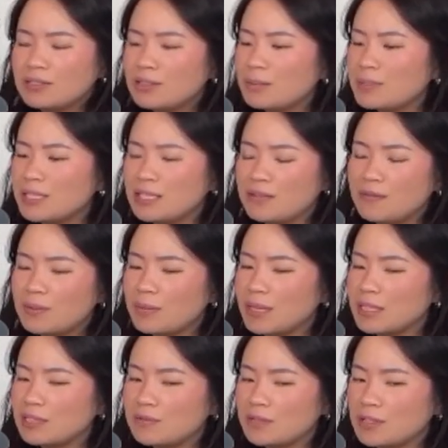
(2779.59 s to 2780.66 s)
so many different
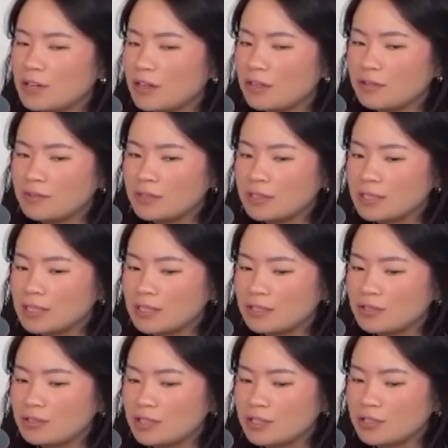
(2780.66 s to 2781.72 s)
ways photographers can
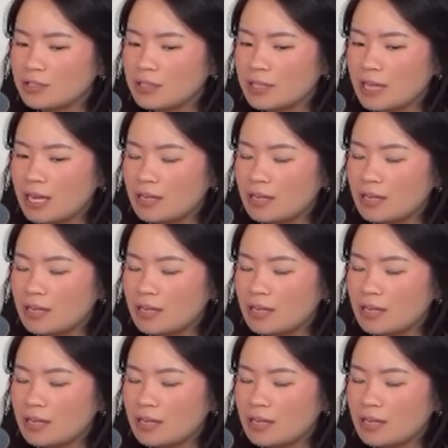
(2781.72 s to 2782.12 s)
structure it.